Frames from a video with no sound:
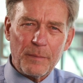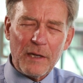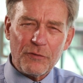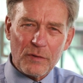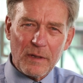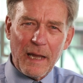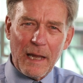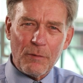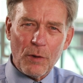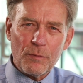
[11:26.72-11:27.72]
patient
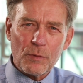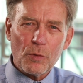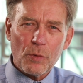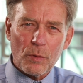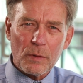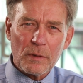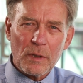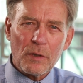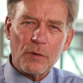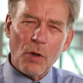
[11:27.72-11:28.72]
care overall,
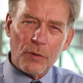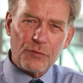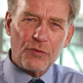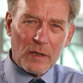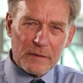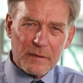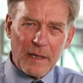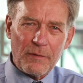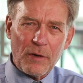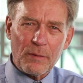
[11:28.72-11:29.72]
not just
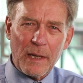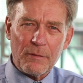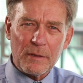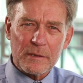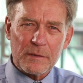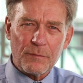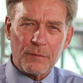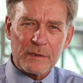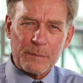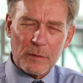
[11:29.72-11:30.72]
their own areas
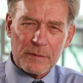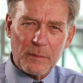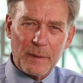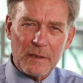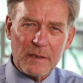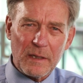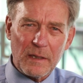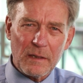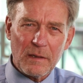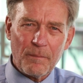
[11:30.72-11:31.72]
of
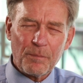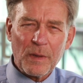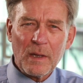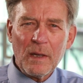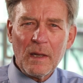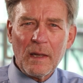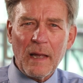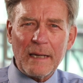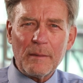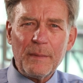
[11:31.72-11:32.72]
responsibility.
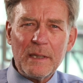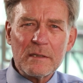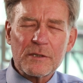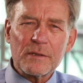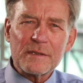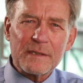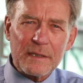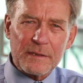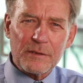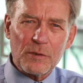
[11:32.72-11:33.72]
And it means
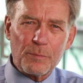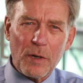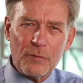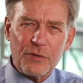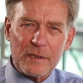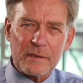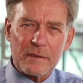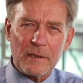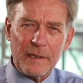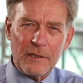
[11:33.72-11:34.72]
consistent approaches
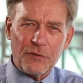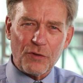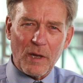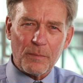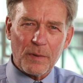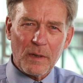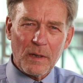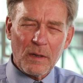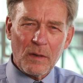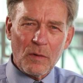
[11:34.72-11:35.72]
to leadership
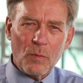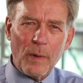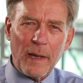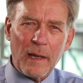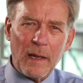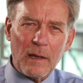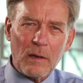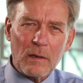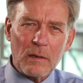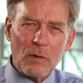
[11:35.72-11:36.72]
where
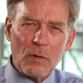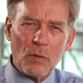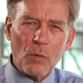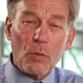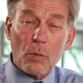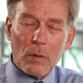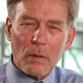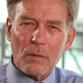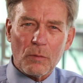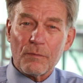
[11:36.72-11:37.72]

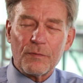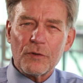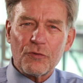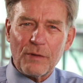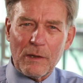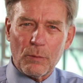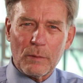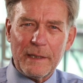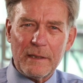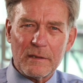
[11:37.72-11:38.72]
all or virtually
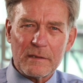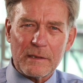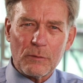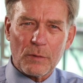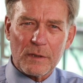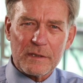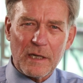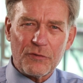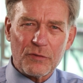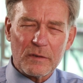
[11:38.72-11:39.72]
all leaders in
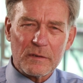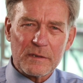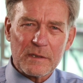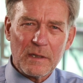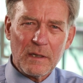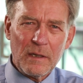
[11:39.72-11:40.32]
organizations